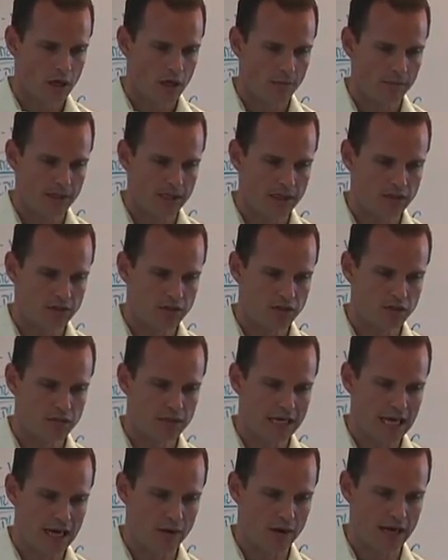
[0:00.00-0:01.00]
because you
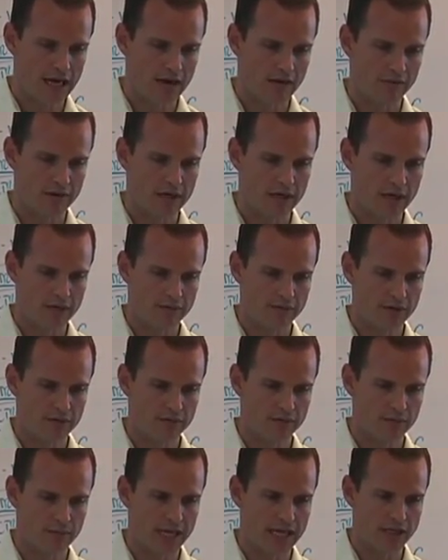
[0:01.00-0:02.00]
now have enough
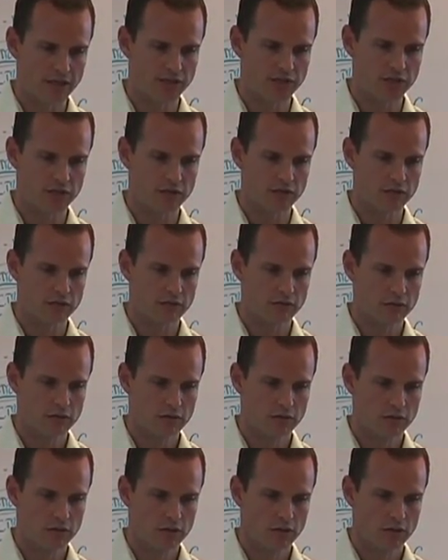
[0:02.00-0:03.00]
information
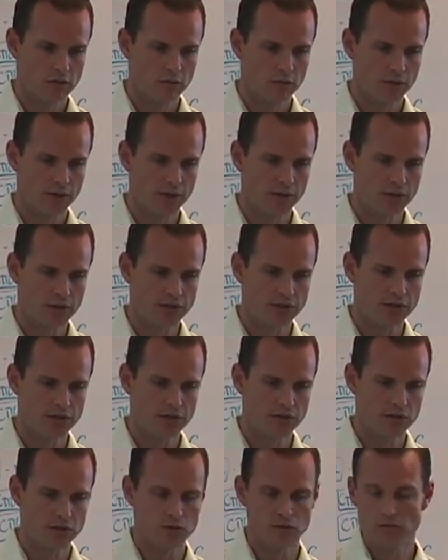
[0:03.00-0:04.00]
where you can
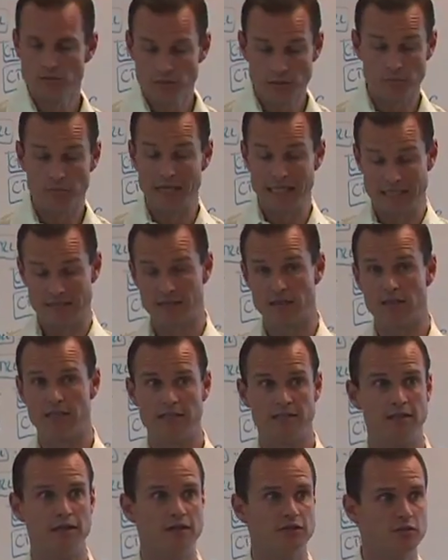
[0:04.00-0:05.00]
do basically
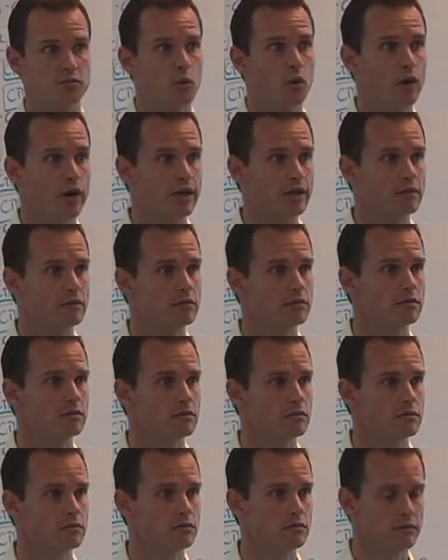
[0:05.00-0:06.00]
to this point.
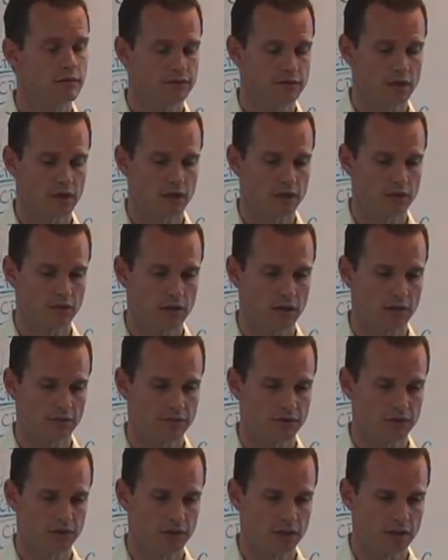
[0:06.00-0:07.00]
We've taught you enough
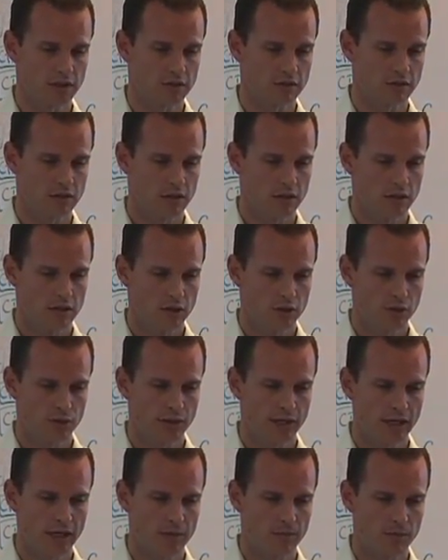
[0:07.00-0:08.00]
so you can
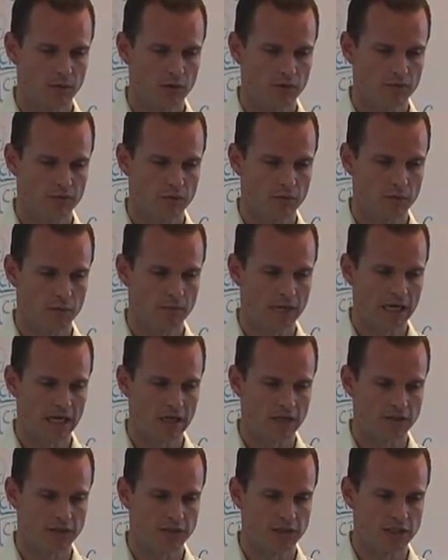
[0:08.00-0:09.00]
create a pro forma
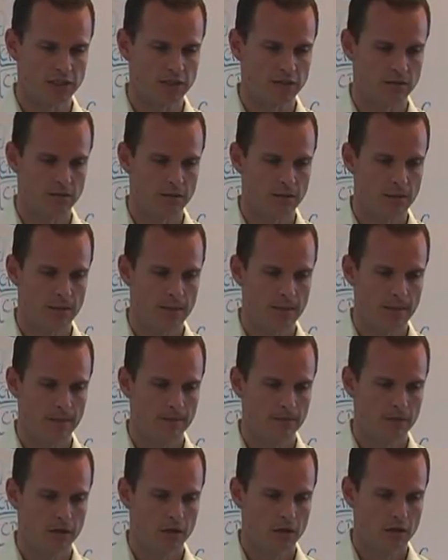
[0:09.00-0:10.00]
balance sheet
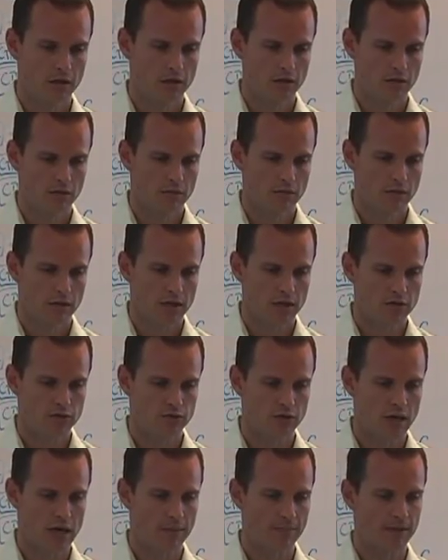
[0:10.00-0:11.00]
and
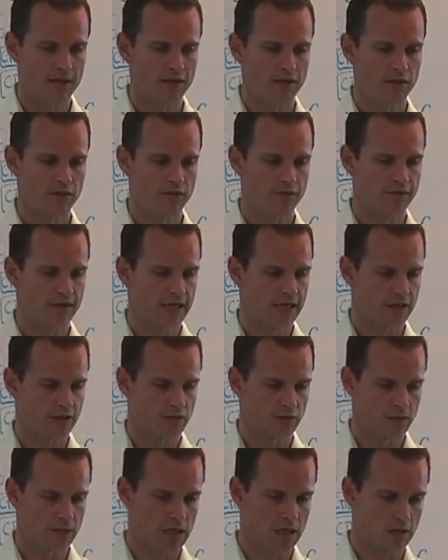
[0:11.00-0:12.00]
drop it into a
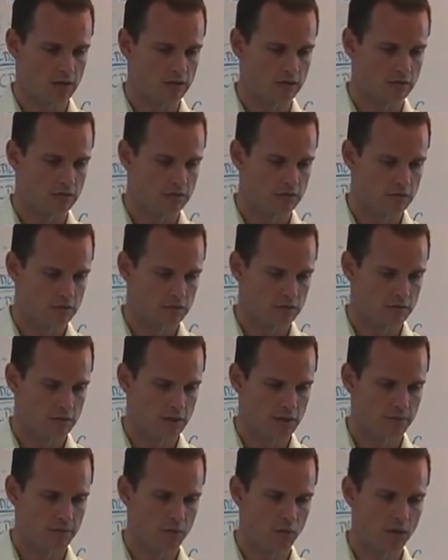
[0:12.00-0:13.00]
financial model.
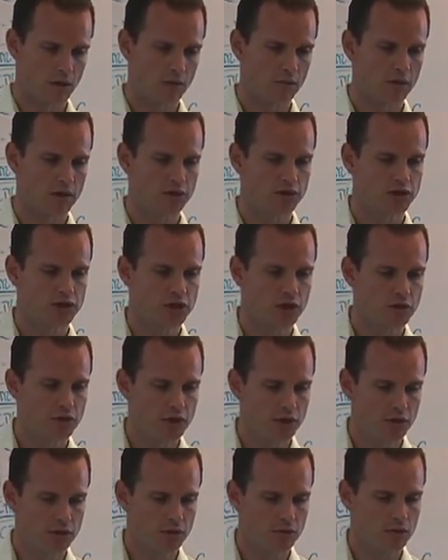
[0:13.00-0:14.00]
All right, but what I want to show
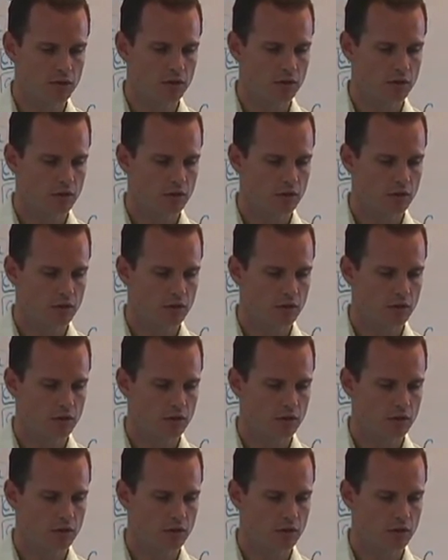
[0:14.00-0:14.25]
you